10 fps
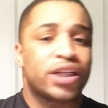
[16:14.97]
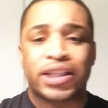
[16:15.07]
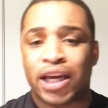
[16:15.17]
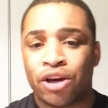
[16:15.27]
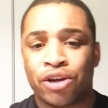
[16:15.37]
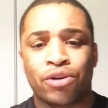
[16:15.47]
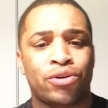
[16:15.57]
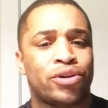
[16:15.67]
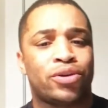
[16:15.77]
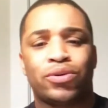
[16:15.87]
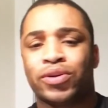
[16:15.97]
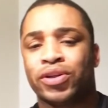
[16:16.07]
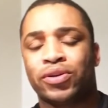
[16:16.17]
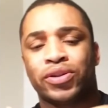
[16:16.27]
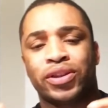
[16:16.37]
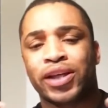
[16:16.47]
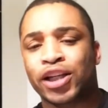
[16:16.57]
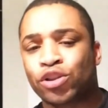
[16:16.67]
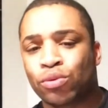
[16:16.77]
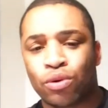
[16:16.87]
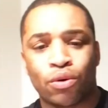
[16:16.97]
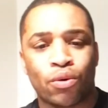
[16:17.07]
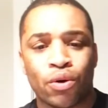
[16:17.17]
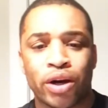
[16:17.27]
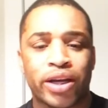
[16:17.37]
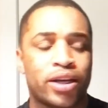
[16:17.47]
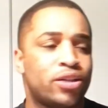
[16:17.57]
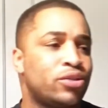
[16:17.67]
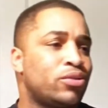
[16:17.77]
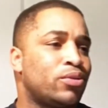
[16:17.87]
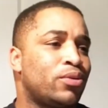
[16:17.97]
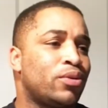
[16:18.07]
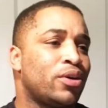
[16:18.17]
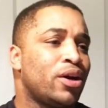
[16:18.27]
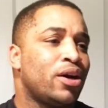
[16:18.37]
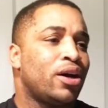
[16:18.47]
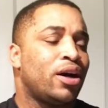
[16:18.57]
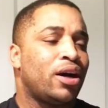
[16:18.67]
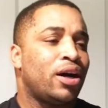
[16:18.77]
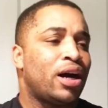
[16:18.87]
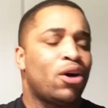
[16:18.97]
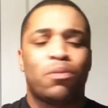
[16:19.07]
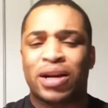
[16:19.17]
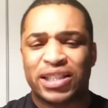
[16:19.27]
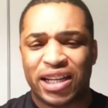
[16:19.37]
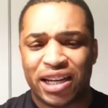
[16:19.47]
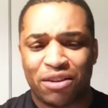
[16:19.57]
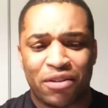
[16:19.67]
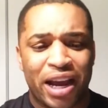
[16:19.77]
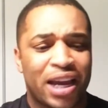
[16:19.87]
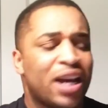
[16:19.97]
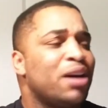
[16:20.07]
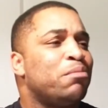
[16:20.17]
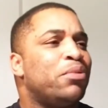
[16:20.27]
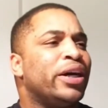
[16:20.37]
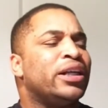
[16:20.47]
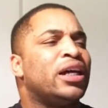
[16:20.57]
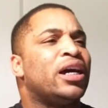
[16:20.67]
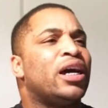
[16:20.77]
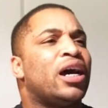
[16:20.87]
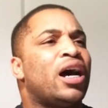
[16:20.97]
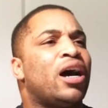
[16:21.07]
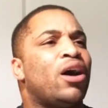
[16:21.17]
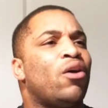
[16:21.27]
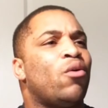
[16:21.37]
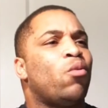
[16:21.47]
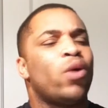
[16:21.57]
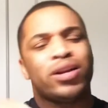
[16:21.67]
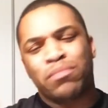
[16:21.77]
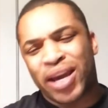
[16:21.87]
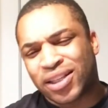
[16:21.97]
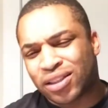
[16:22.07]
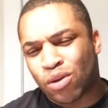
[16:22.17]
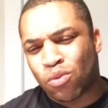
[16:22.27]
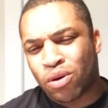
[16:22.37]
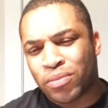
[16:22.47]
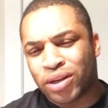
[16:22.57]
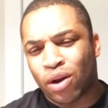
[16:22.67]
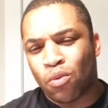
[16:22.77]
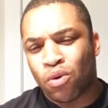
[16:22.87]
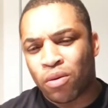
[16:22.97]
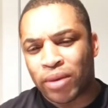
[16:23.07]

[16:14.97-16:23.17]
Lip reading: genitalia or sexual organs or I hope I said that right. But what makes a woman,